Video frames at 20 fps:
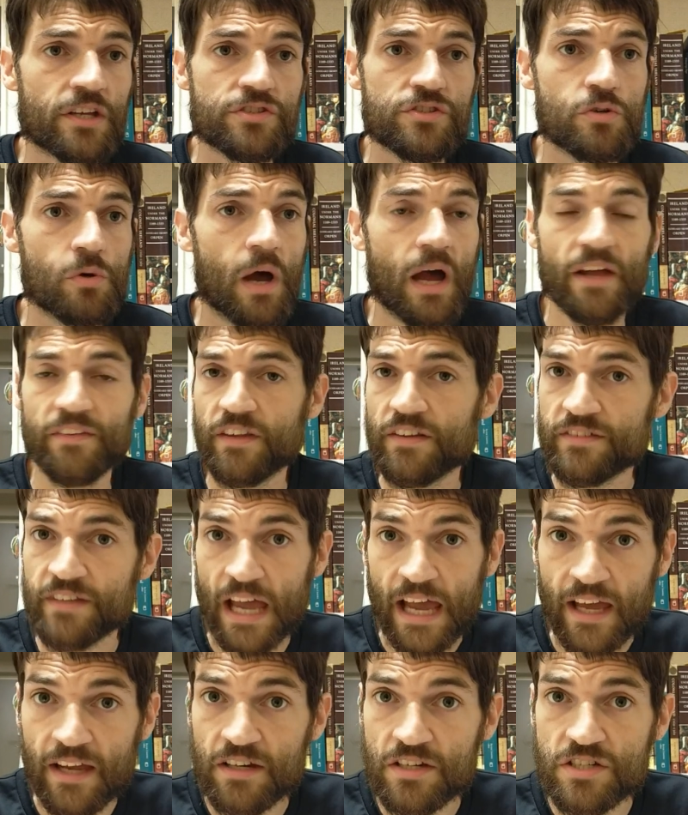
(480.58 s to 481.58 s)
you had the
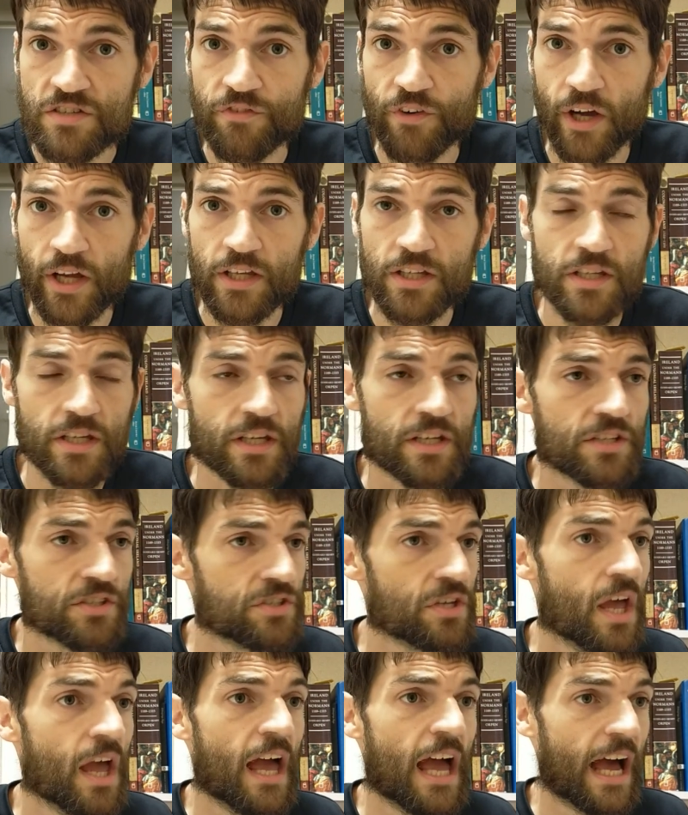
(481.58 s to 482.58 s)
Danish
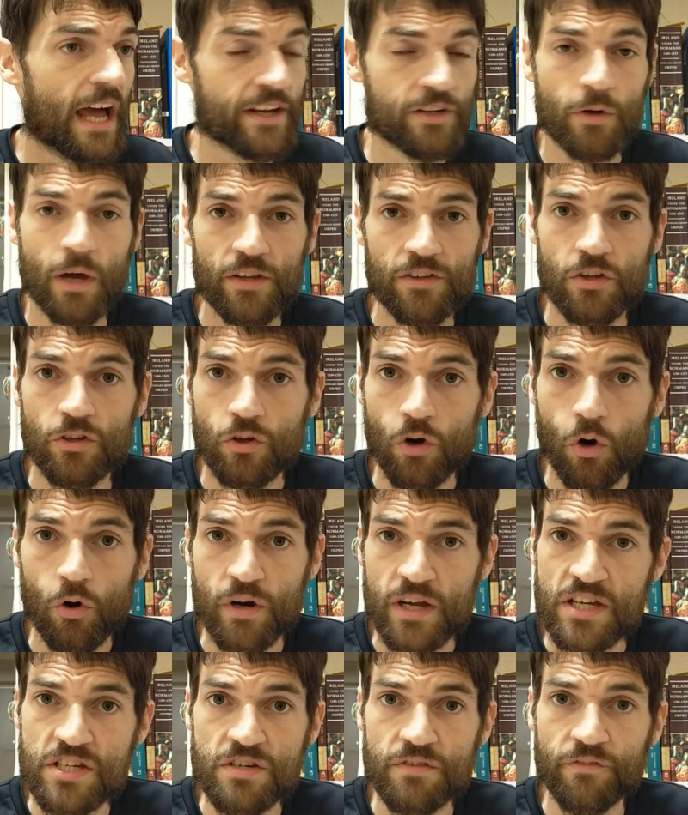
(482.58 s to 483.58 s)
Vikings, and you had the
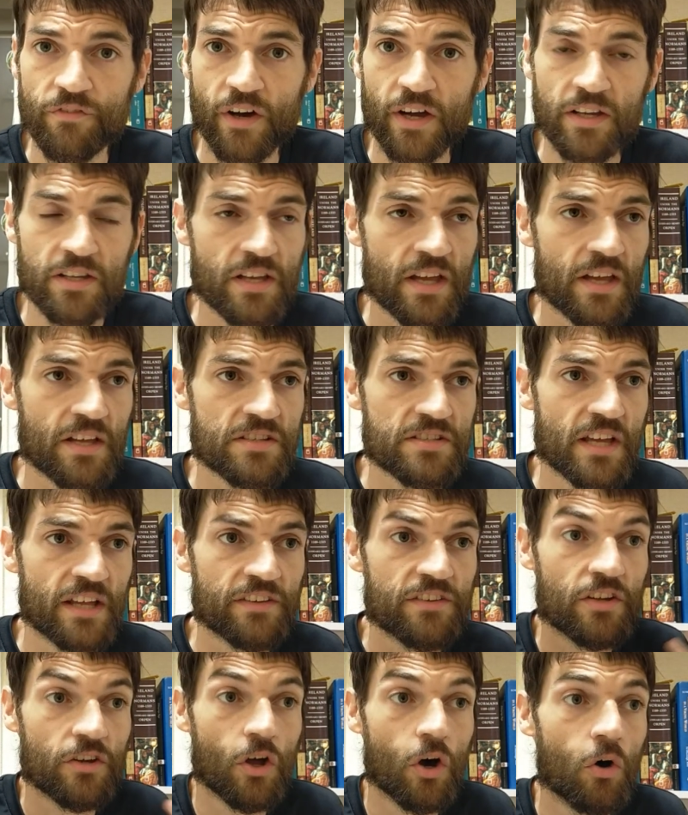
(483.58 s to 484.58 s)
Norwegian Vikings.
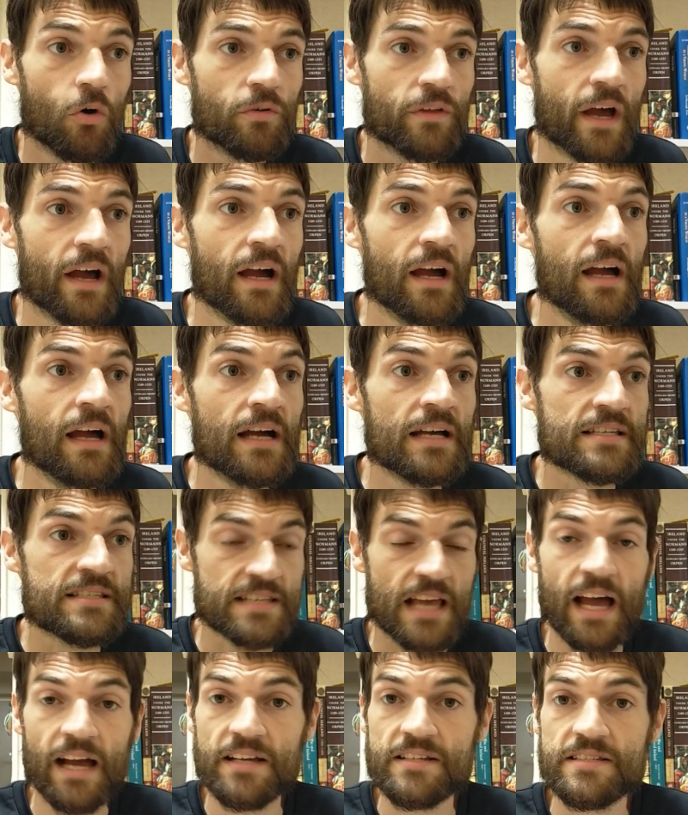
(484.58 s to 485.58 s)
And to know that
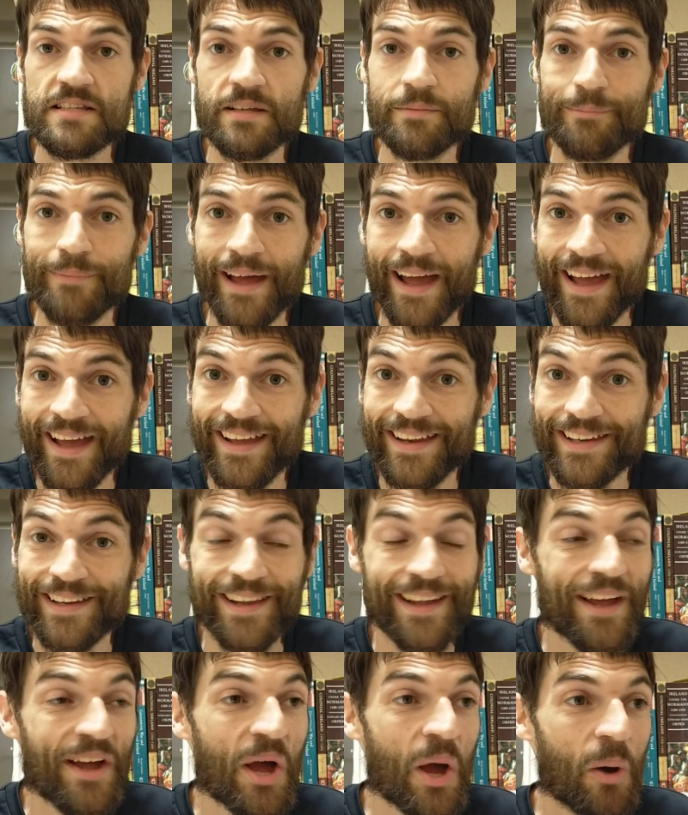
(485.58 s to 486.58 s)
Saxon
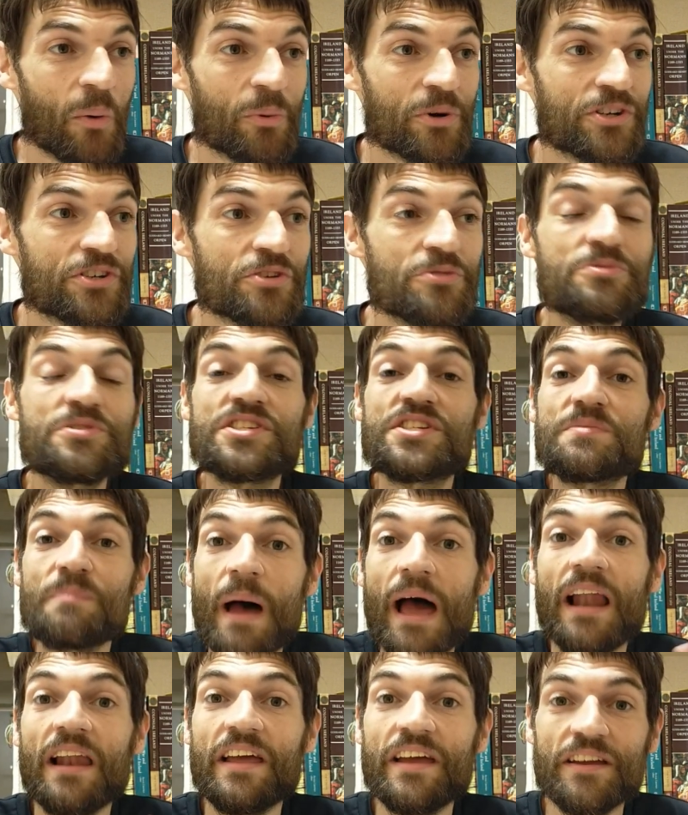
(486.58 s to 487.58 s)
men were too
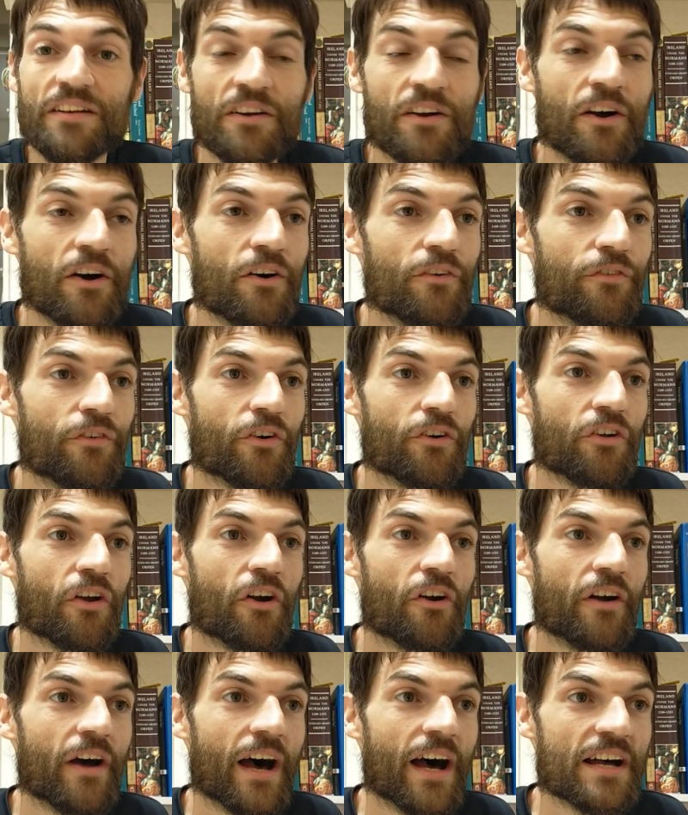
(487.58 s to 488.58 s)
smelly for
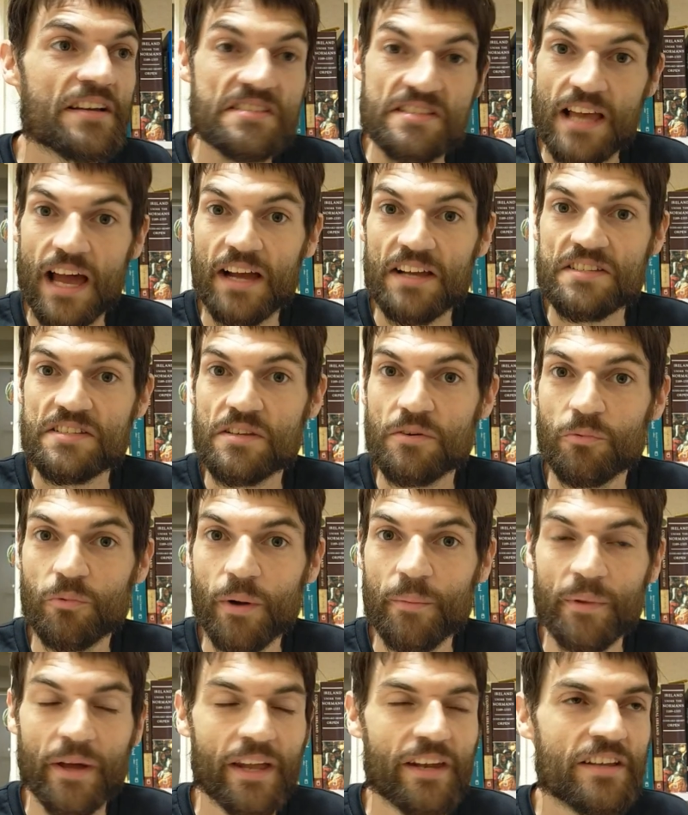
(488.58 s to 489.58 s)
their Saxon
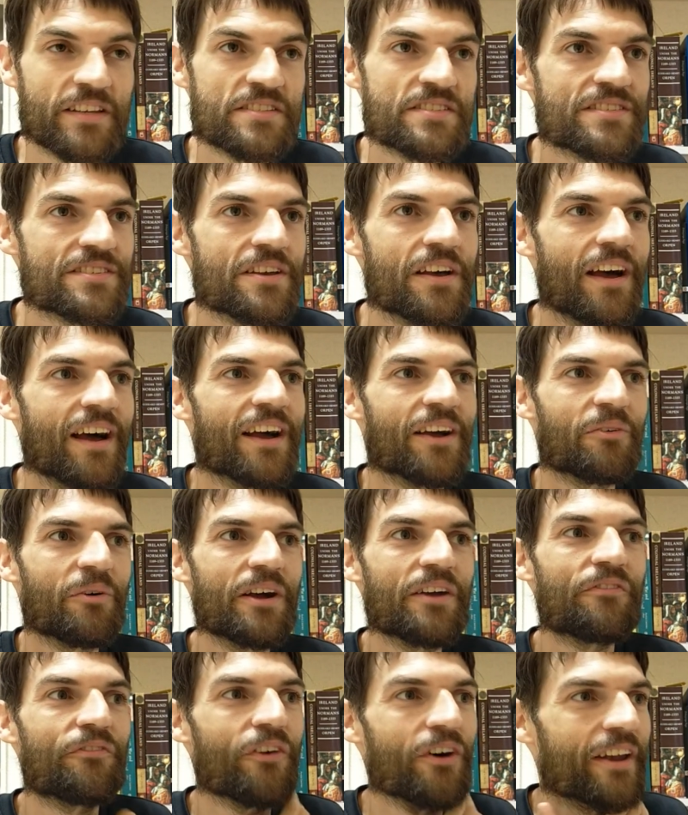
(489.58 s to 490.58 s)
women is
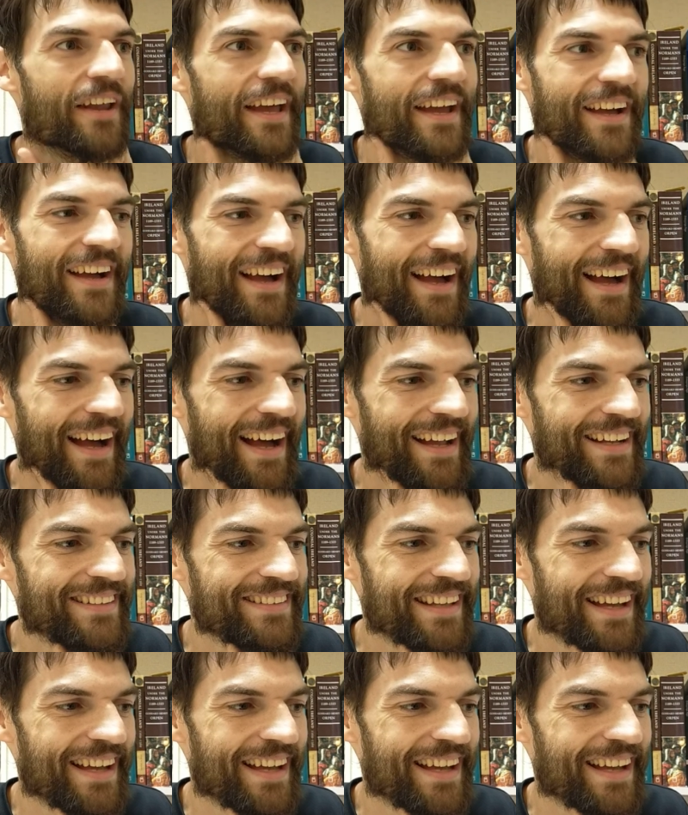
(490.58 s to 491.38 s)
quite funny. And